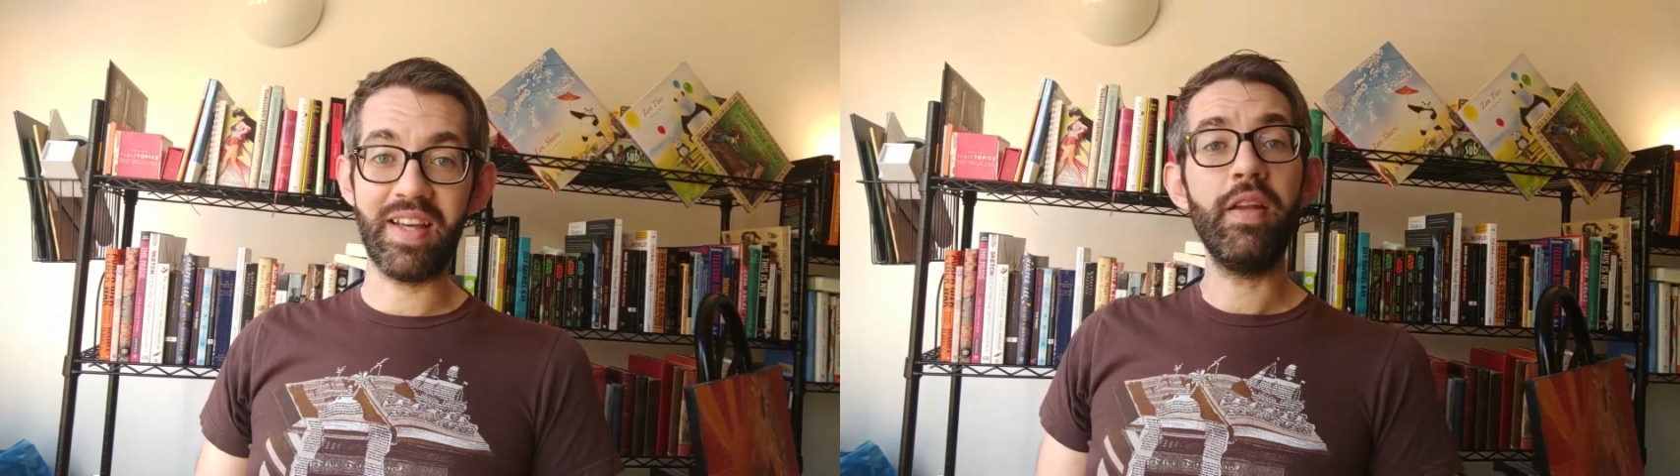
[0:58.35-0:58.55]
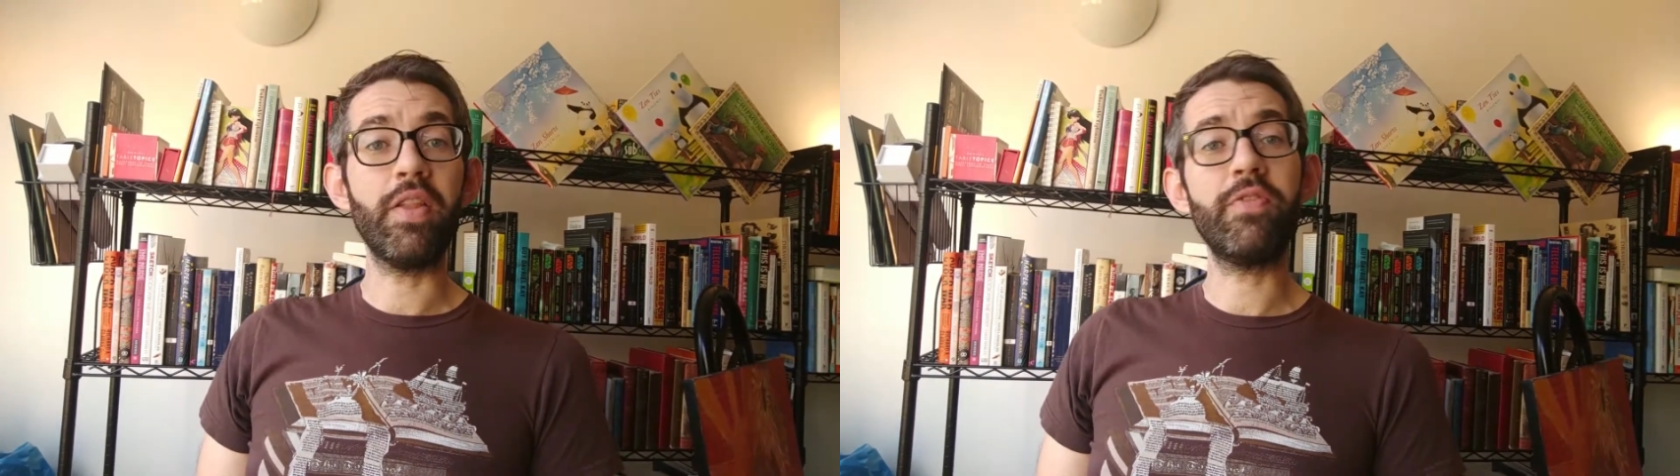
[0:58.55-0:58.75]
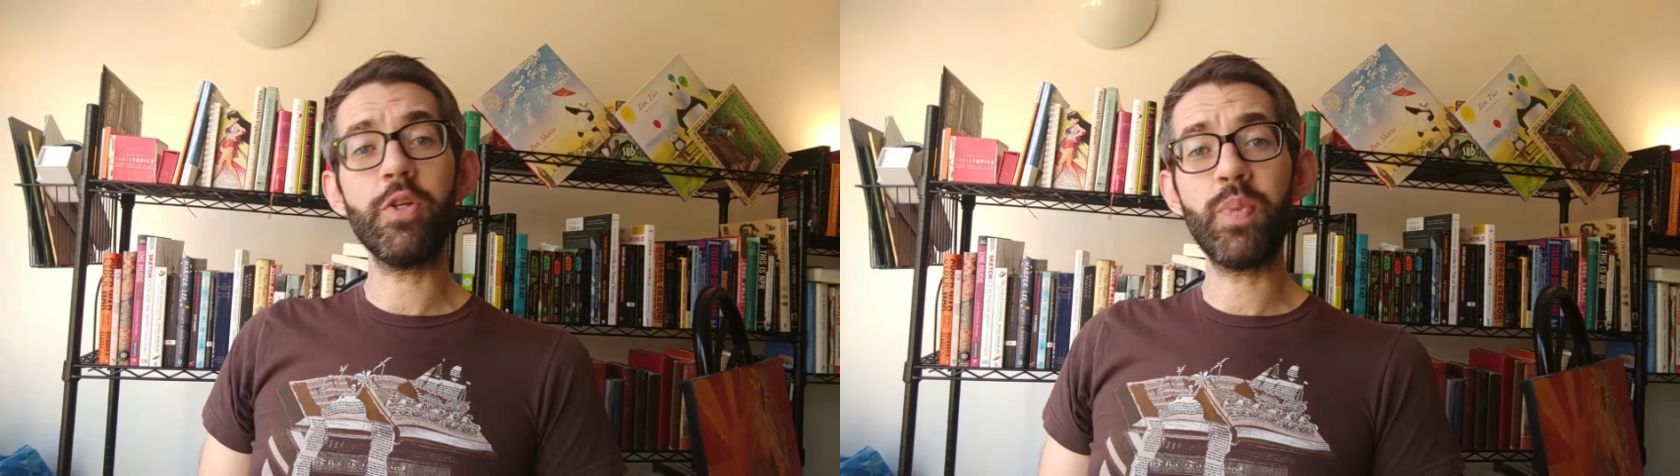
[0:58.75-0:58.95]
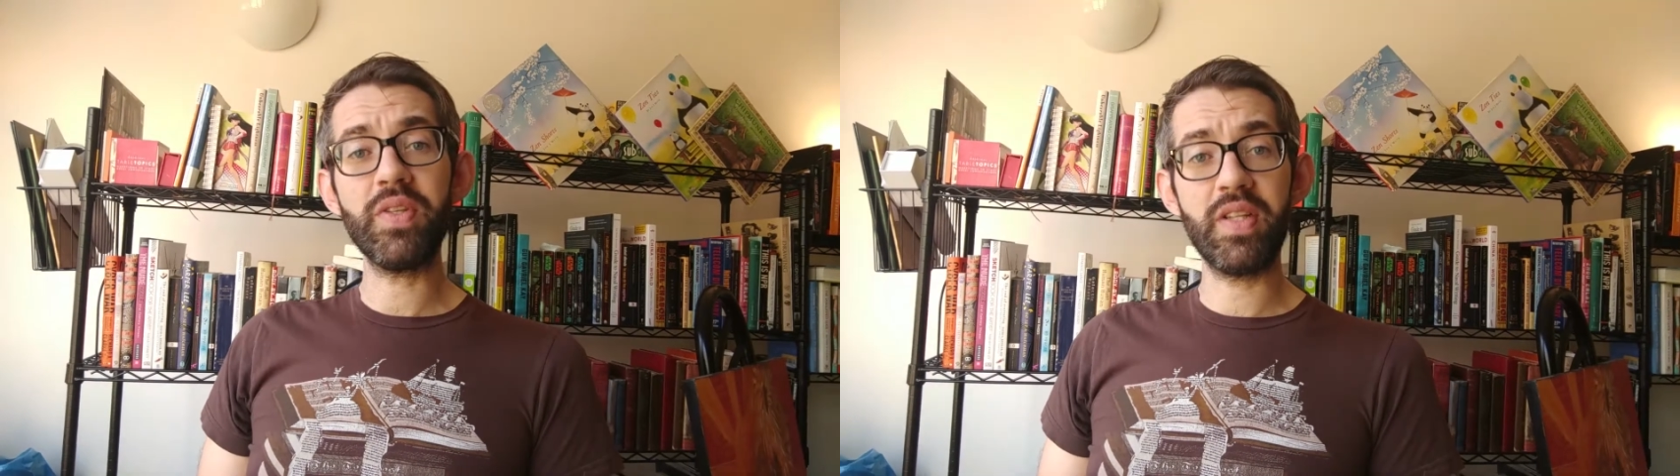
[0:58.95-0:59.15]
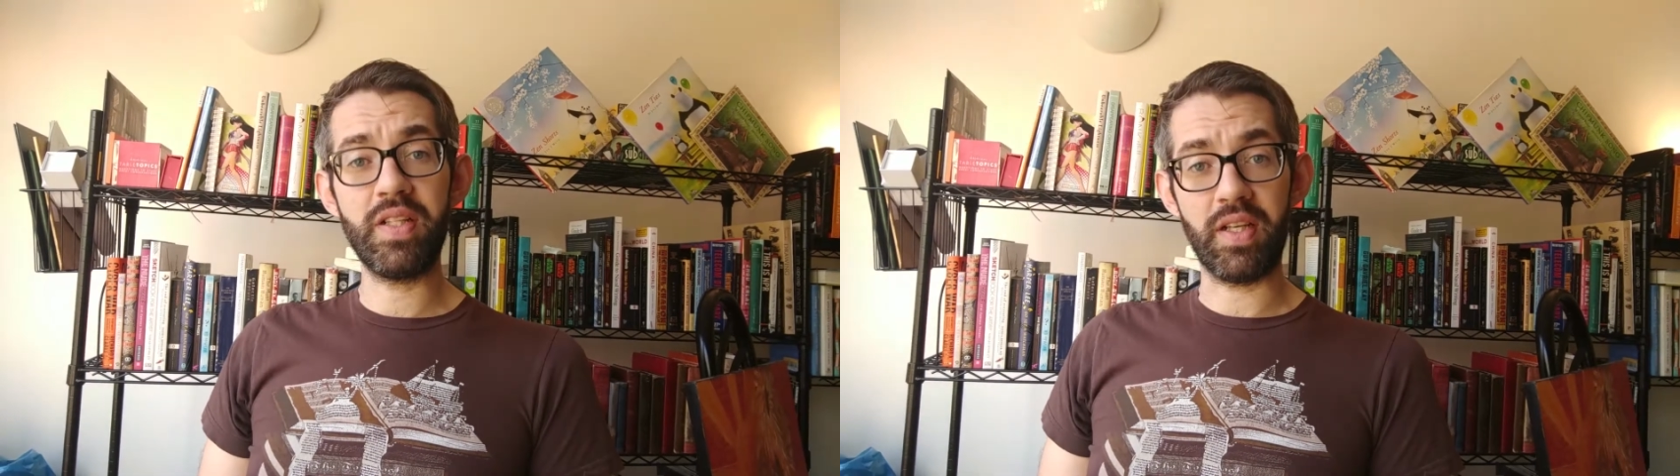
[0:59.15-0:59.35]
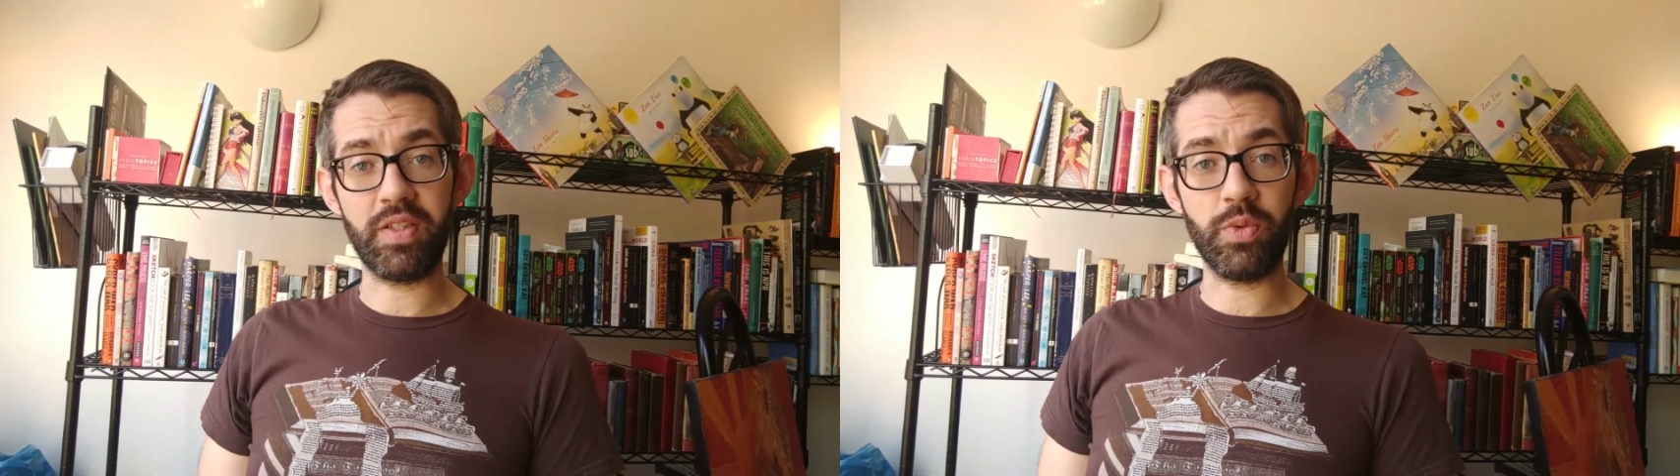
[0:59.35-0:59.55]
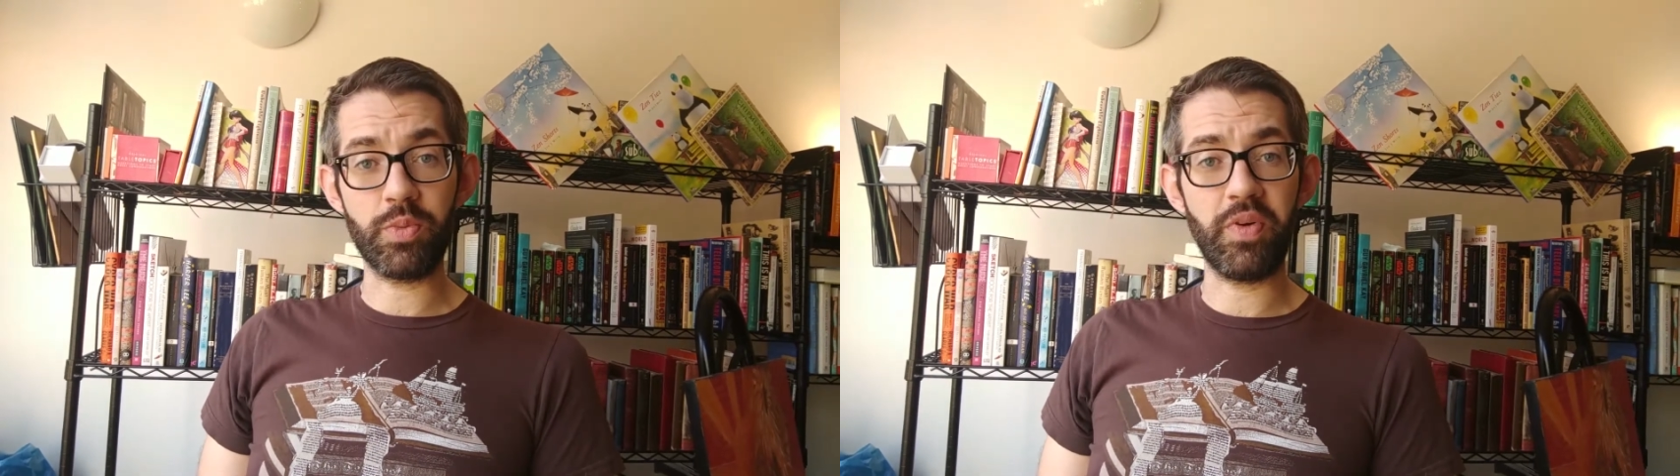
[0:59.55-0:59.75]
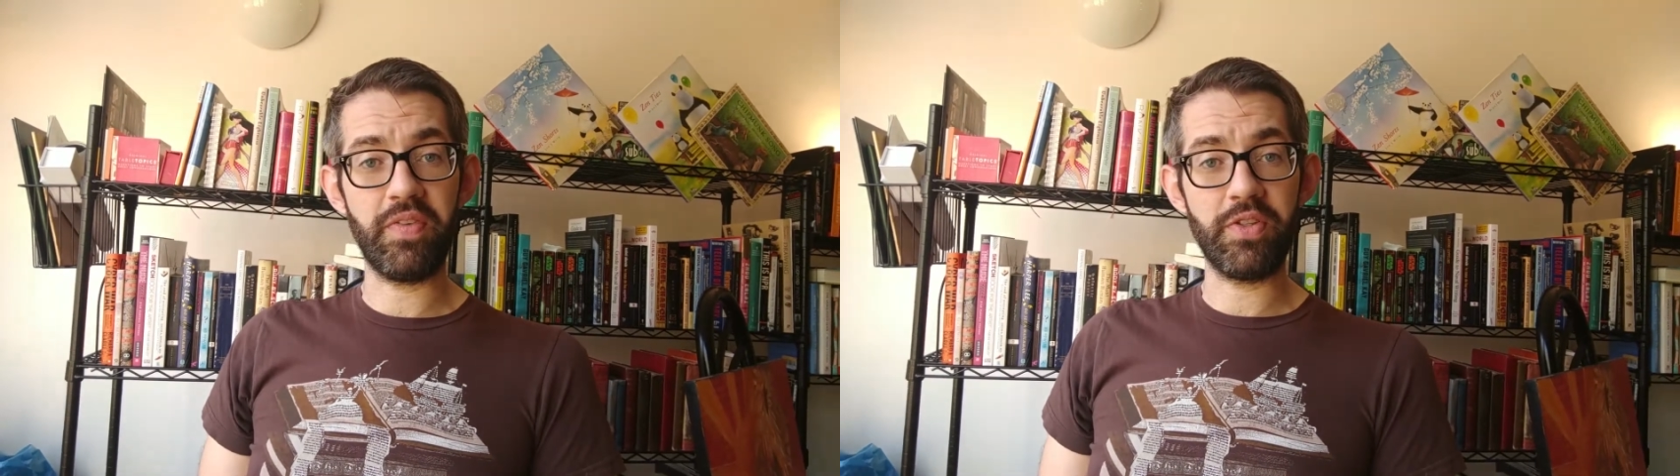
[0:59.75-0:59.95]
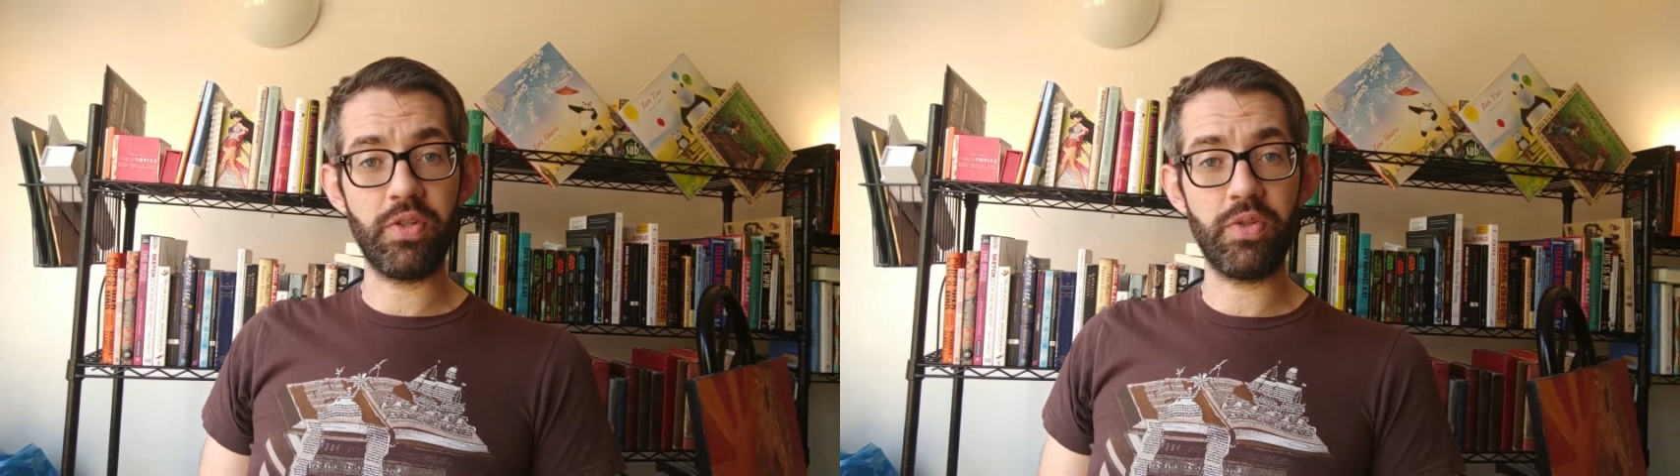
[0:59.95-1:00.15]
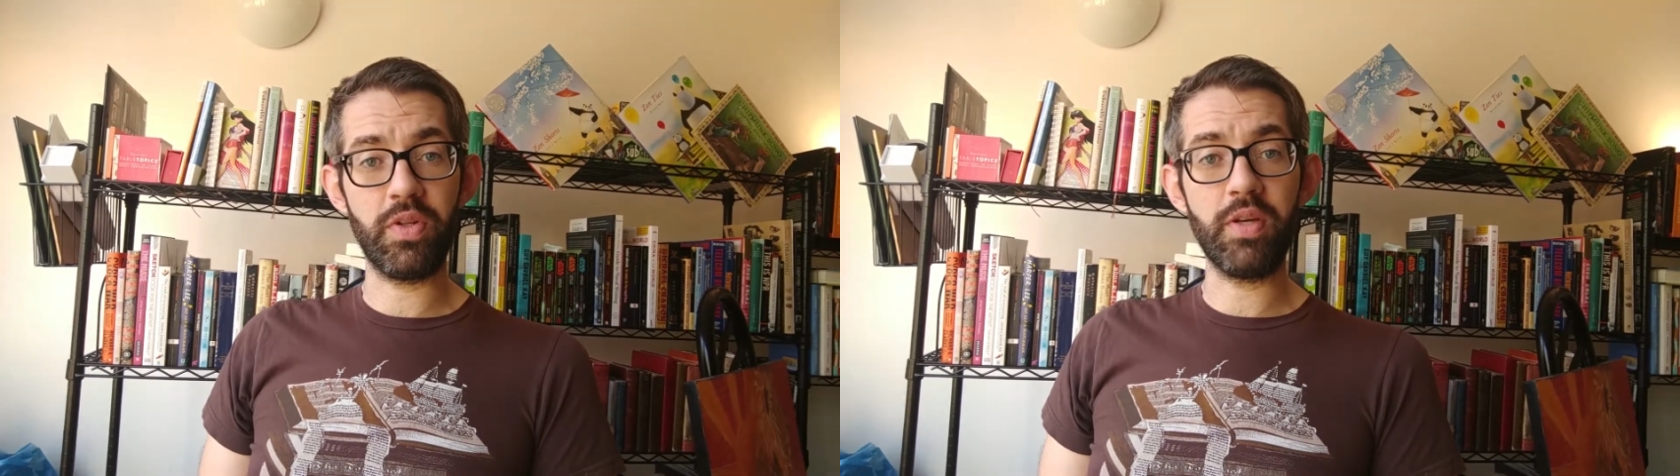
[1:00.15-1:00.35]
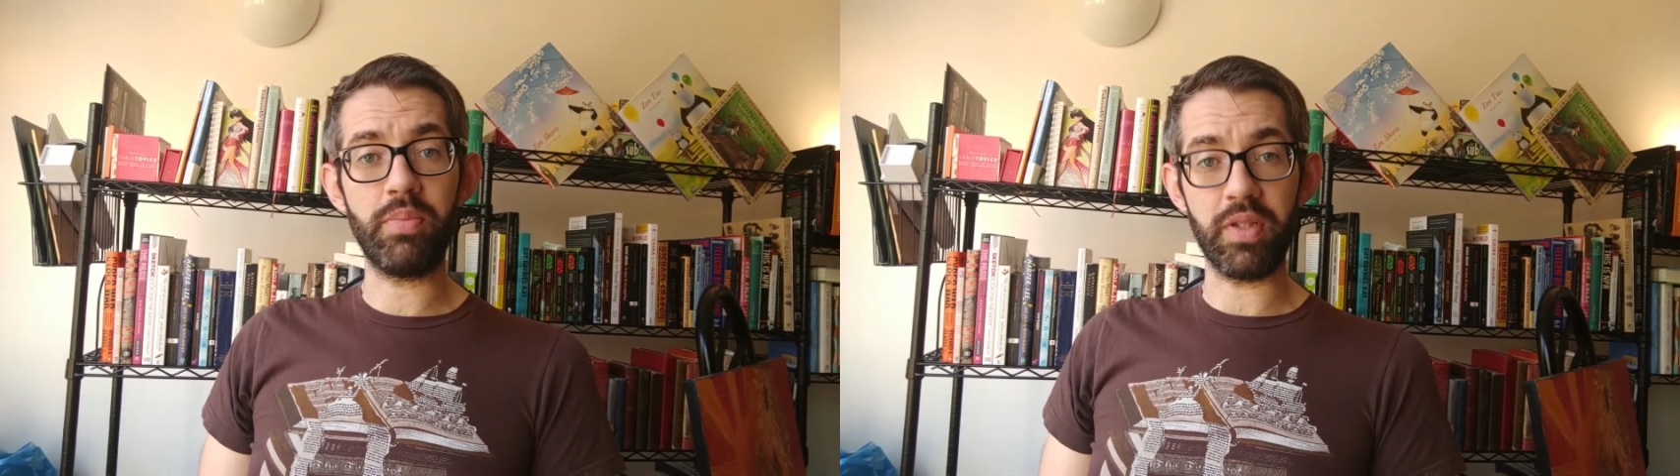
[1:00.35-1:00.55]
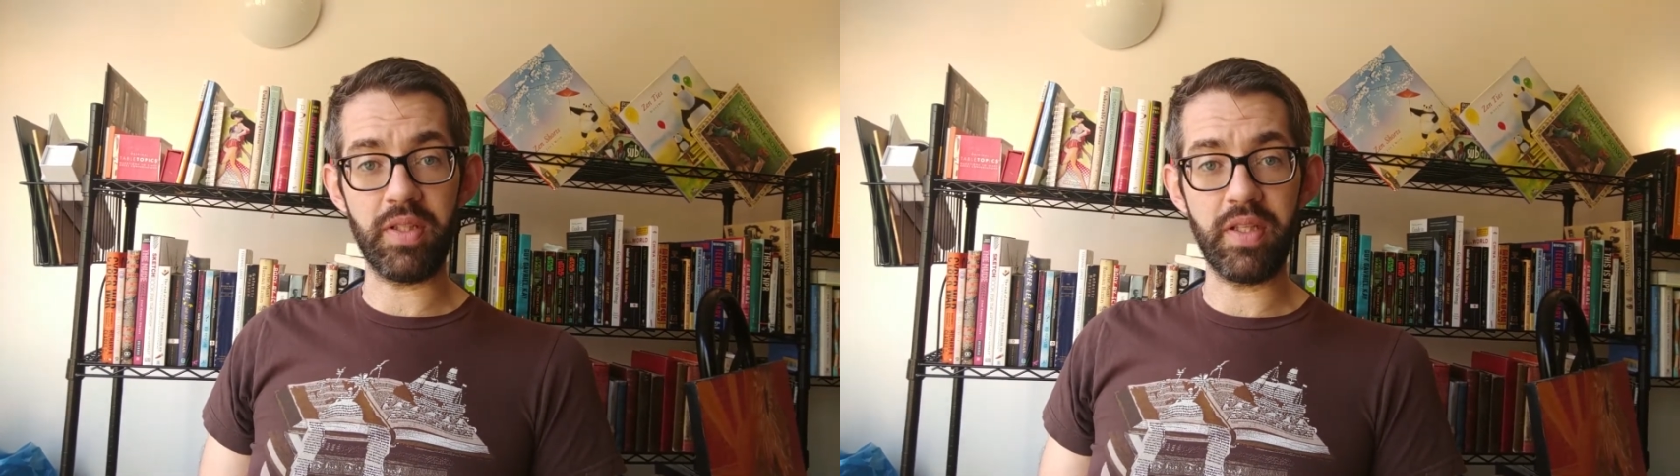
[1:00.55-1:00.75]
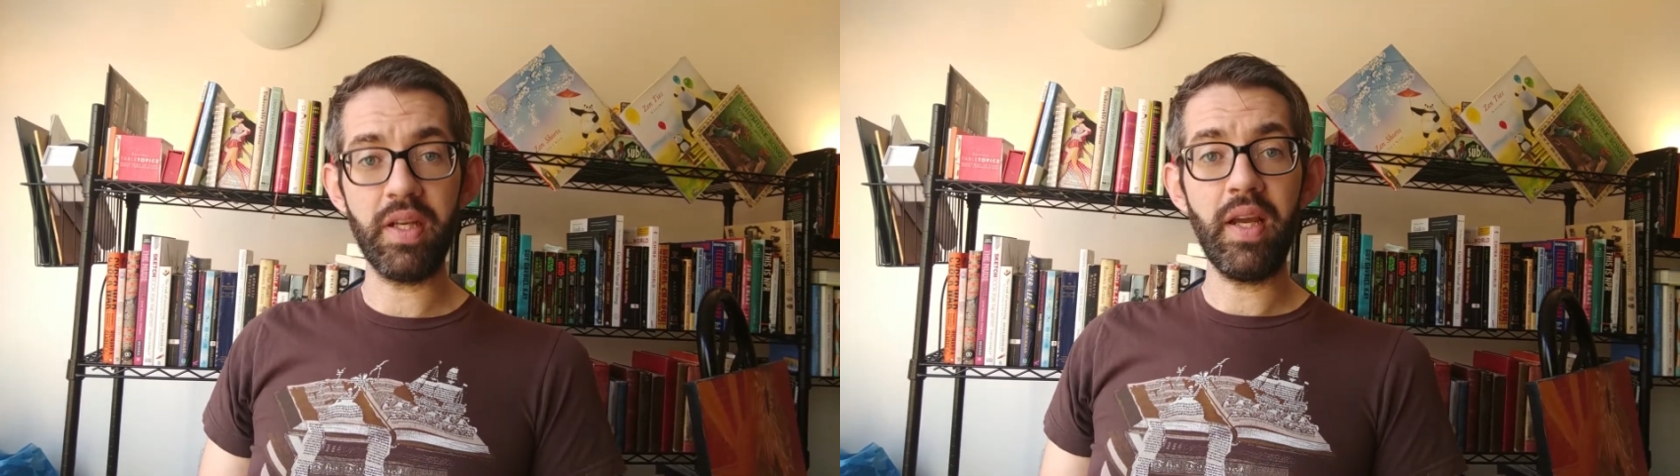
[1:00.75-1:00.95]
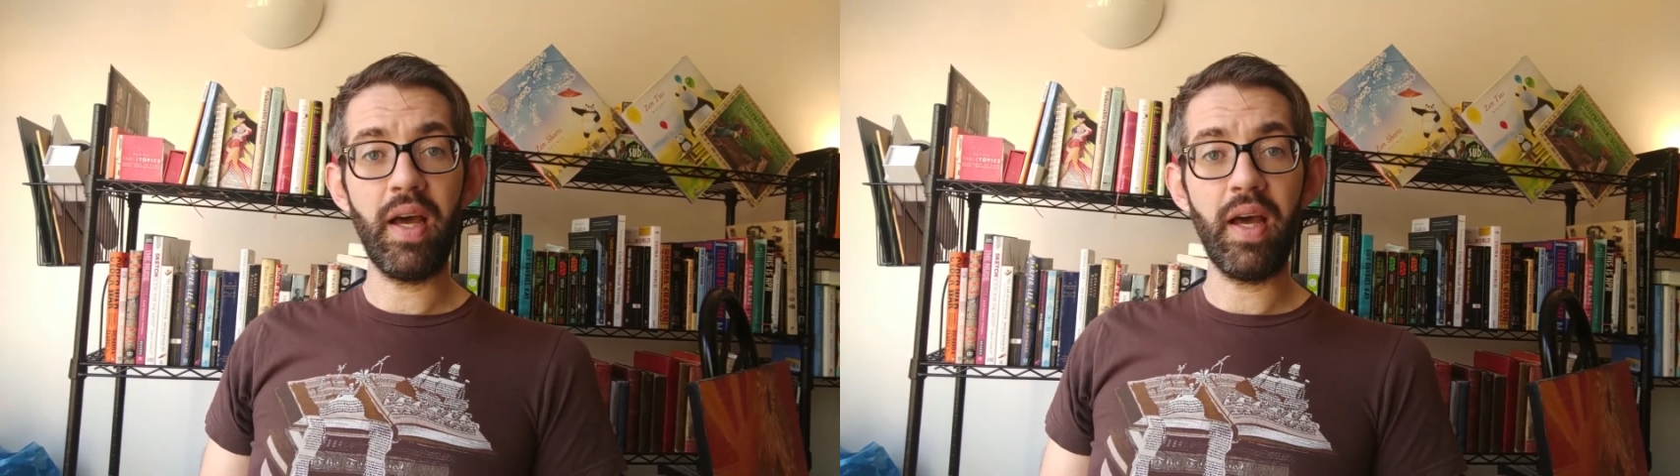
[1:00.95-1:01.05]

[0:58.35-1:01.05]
Now, the first person I talked to was Professor Julia Bullard.